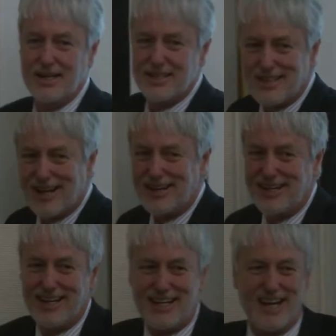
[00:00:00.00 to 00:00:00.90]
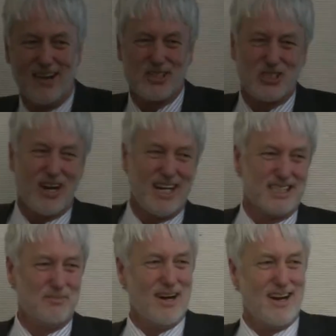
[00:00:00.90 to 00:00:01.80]
So,
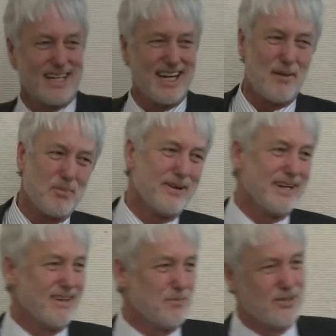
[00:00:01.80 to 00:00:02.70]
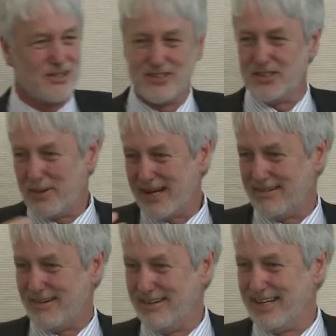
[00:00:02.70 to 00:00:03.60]
Australia's mark, yeah, pretty good, but could do
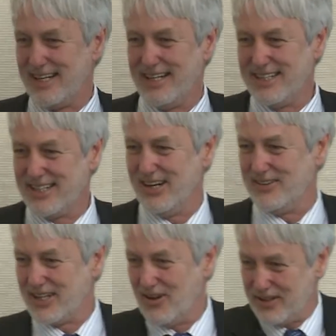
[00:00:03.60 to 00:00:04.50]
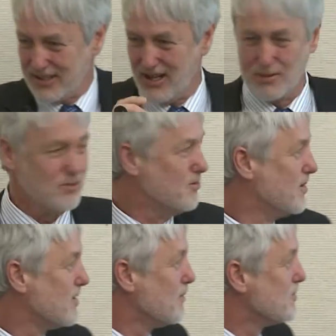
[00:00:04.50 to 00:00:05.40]
better, I think, in, the kind of global
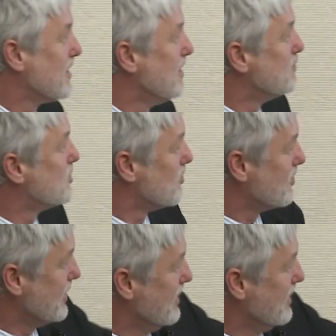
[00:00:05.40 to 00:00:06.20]
scale. I'm sure,